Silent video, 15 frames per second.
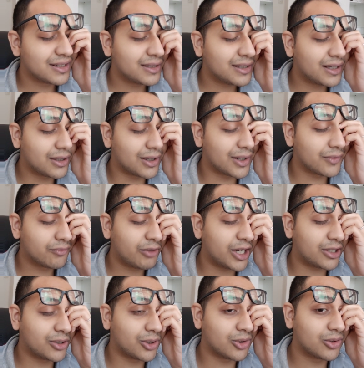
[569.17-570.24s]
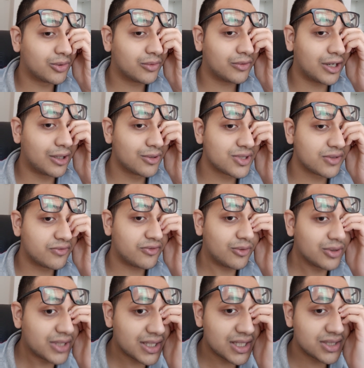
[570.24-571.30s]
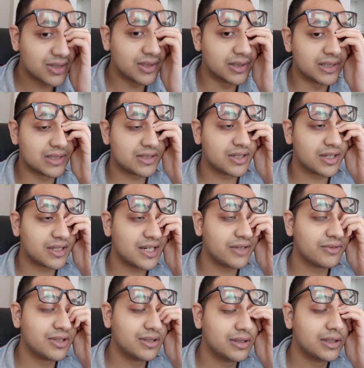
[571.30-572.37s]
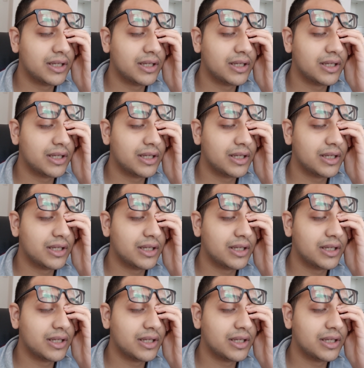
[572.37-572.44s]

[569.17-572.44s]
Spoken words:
When I was in 4th, I reached the district level.